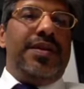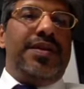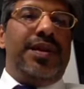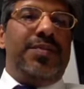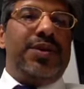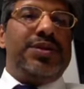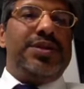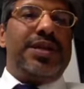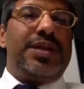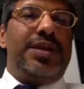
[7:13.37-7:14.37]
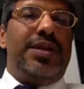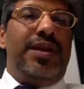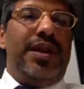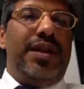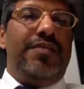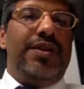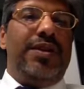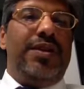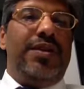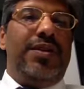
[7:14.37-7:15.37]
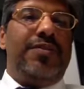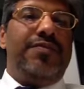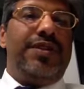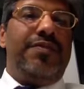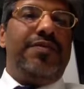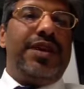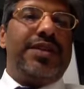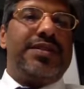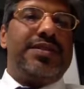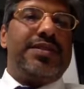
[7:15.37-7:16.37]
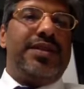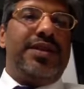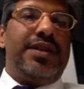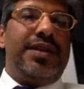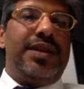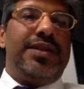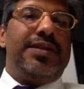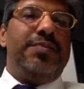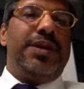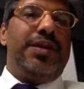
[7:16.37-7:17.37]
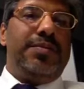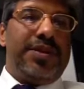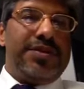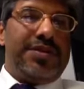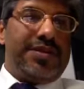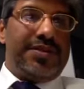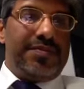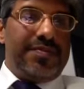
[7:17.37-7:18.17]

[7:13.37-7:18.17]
demonstrated level of defects created by the process.